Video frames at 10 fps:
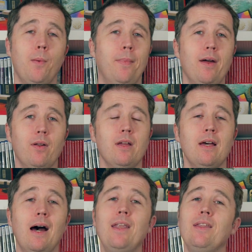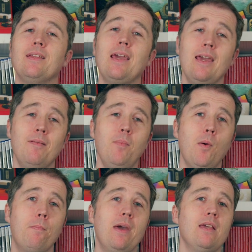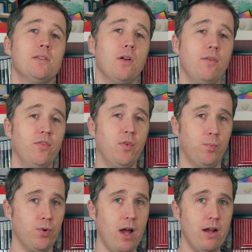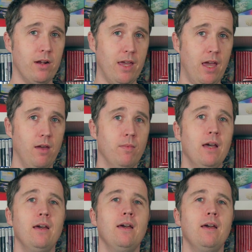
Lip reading: But a game based off of a prior game,